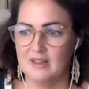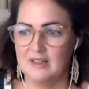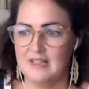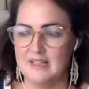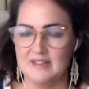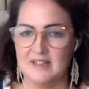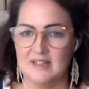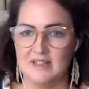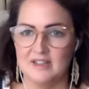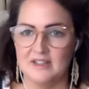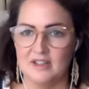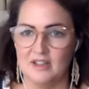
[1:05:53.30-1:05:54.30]
listening
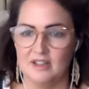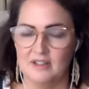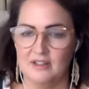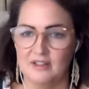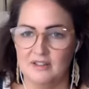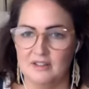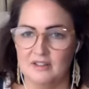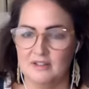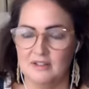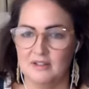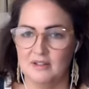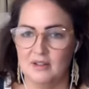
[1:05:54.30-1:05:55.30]
to
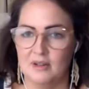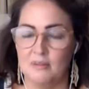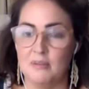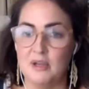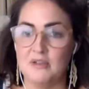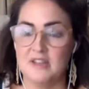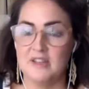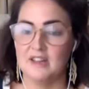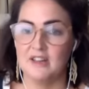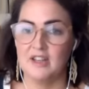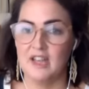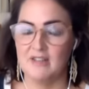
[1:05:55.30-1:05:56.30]
music
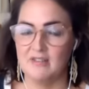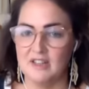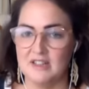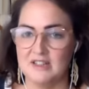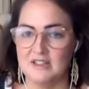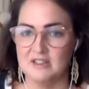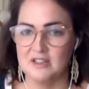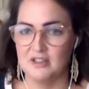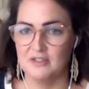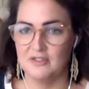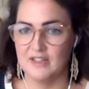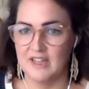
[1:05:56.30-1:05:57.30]
that you haven't listened
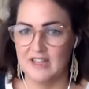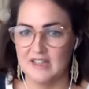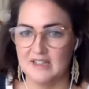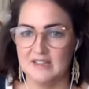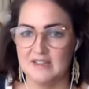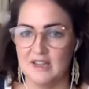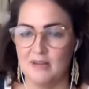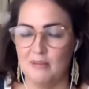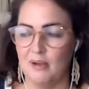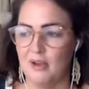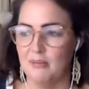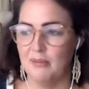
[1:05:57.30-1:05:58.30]
to for years. It
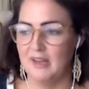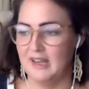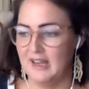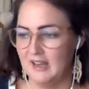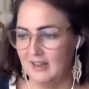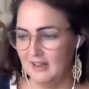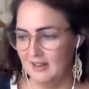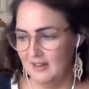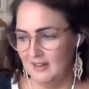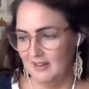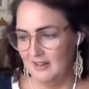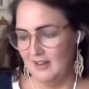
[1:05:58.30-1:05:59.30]
might be
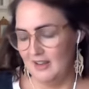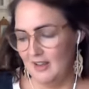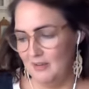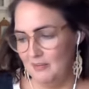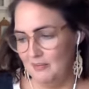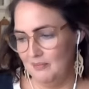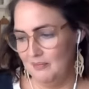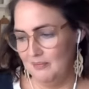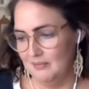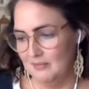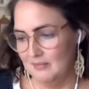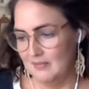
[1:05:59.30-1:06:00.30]
um,
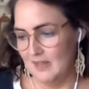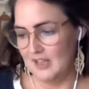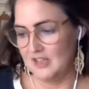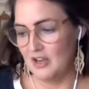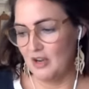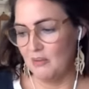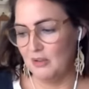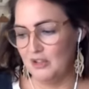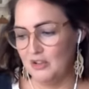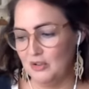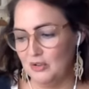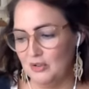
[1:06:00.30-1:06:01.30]
a time when
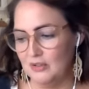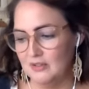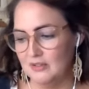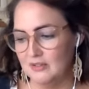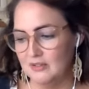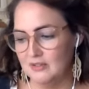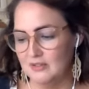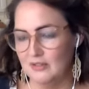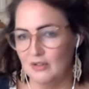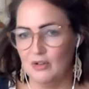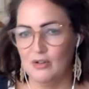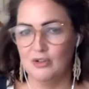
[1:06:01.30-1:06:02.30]
you're
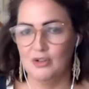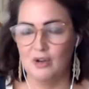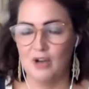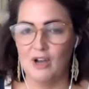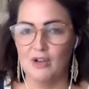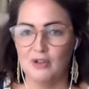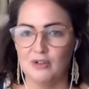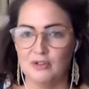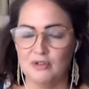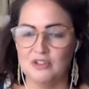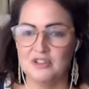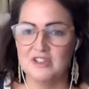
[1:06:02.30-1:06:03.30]
on your own
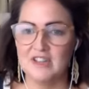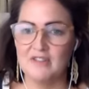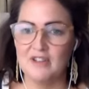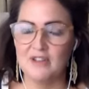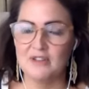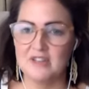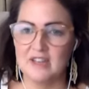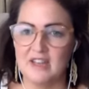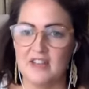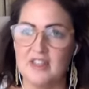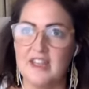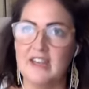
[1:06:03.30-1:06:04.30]
or just giving yourself,
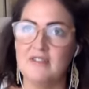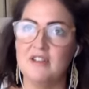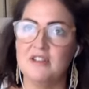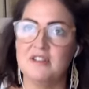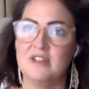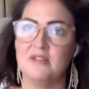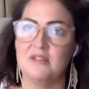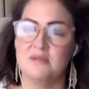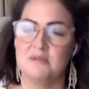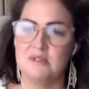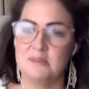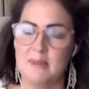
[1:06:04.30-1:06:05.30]
I think, giving yourself
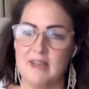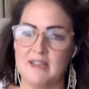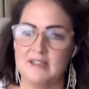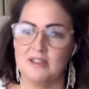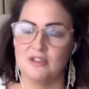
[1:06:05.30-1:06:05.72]
some space